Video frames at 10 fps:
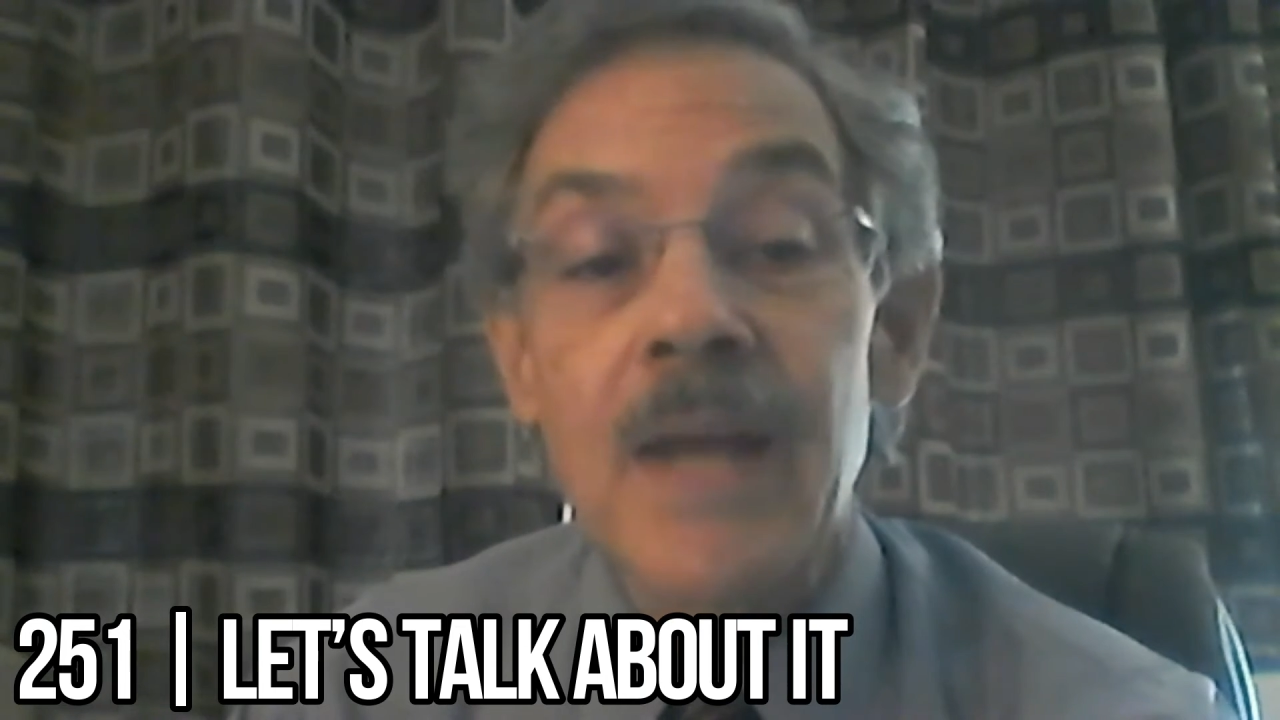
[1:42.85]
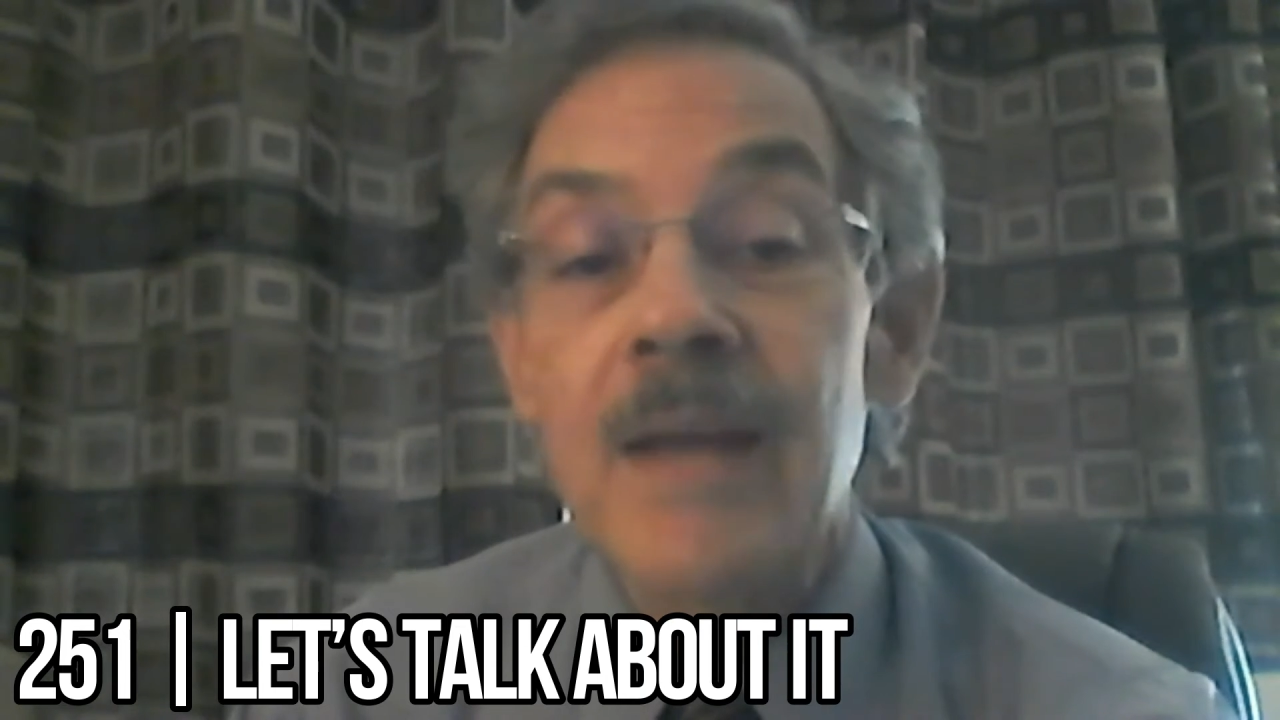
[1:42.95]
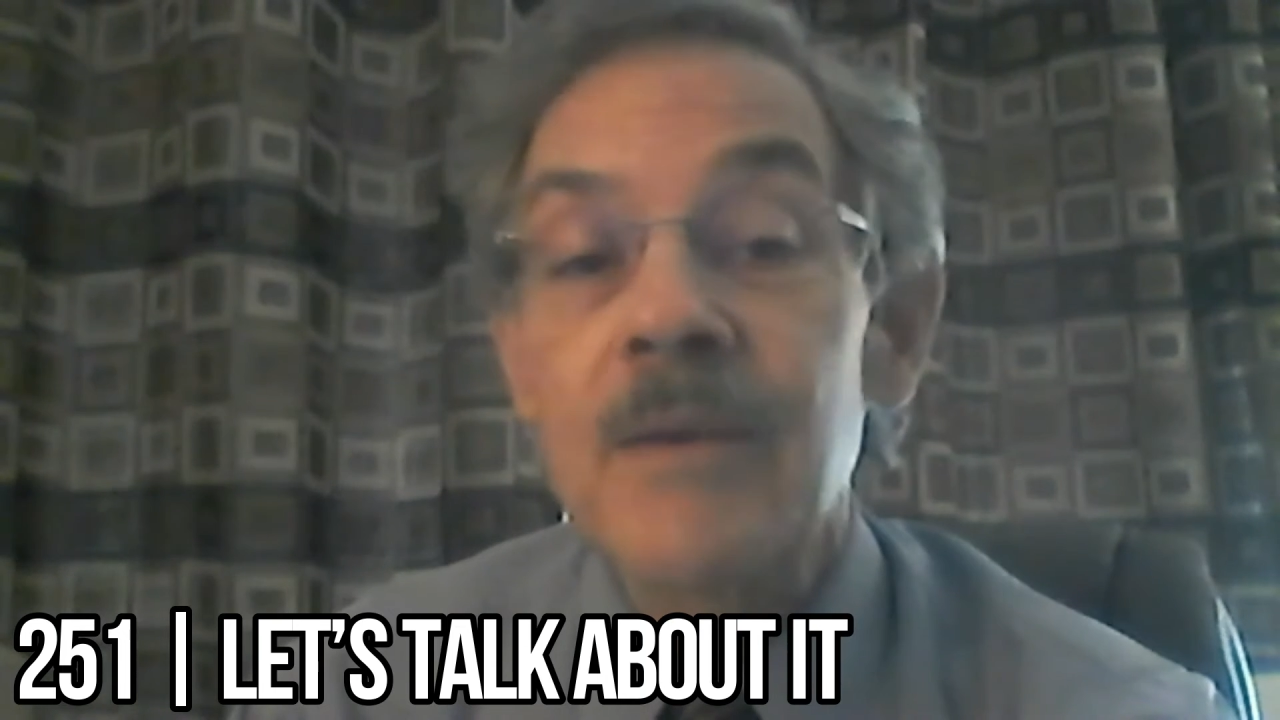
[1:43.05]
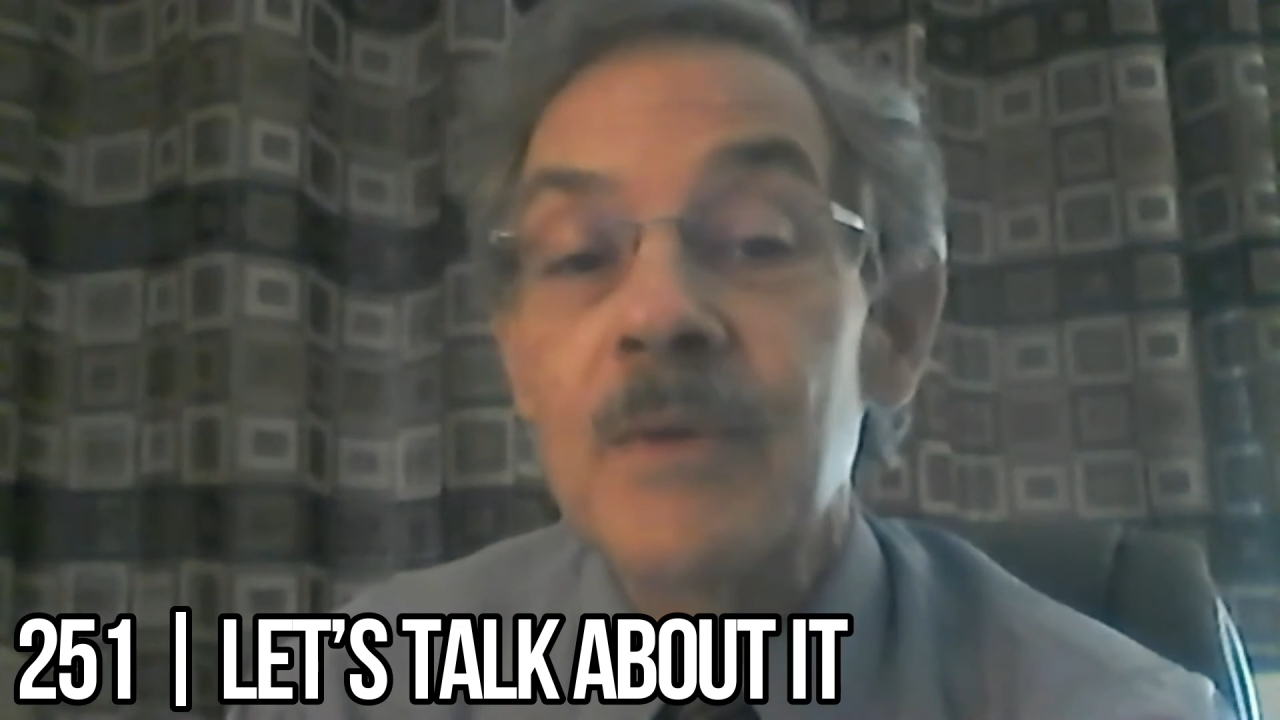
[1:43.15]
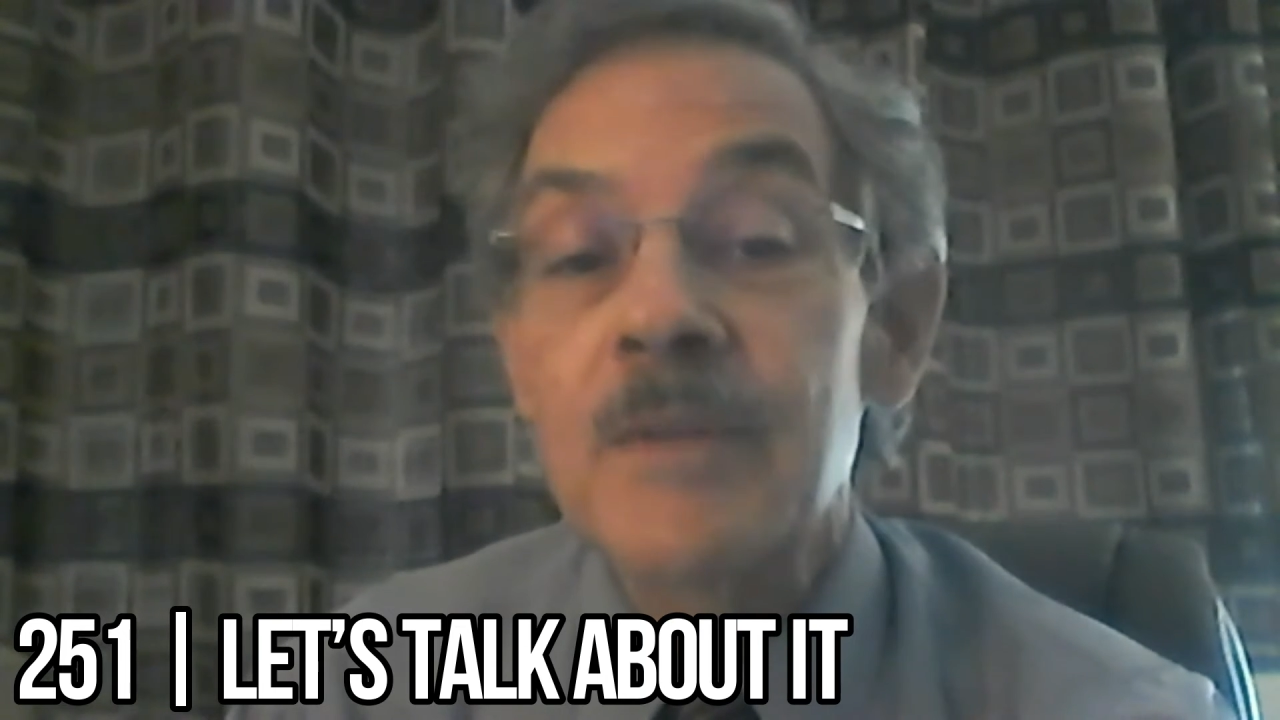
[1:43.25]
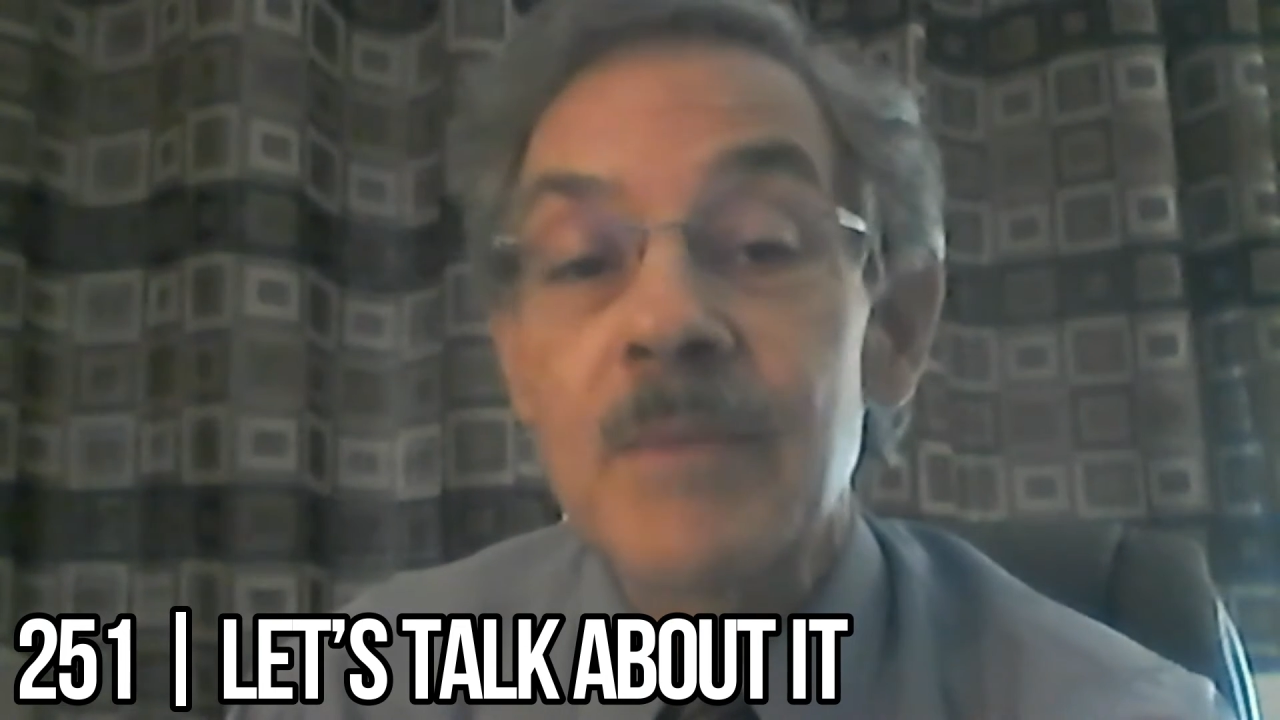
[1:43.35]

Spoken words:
on with